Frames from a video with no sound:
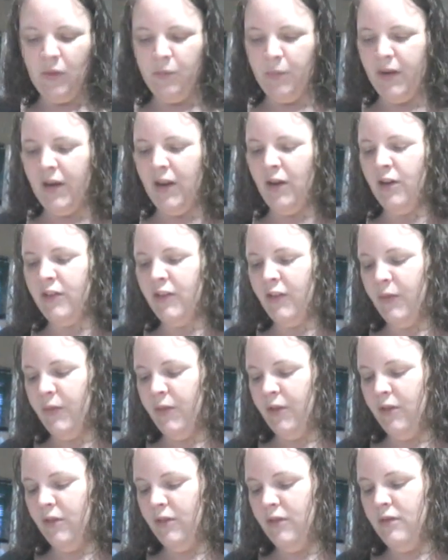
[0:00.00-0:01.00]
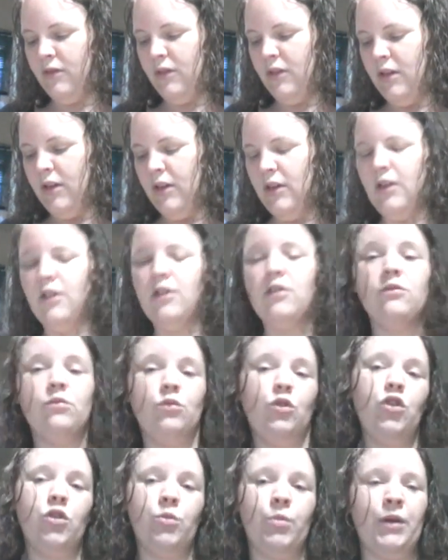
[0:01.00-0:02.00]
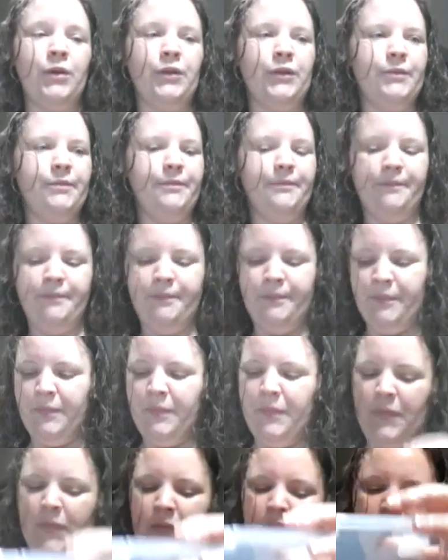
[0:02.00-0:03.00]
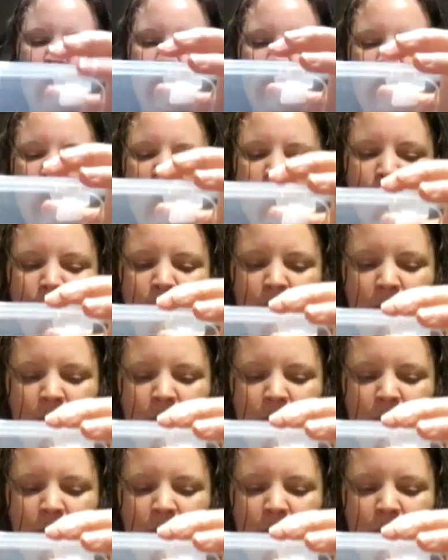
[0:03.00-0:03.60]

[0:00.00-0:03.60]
But now I just feel good about it. So anyway, I'm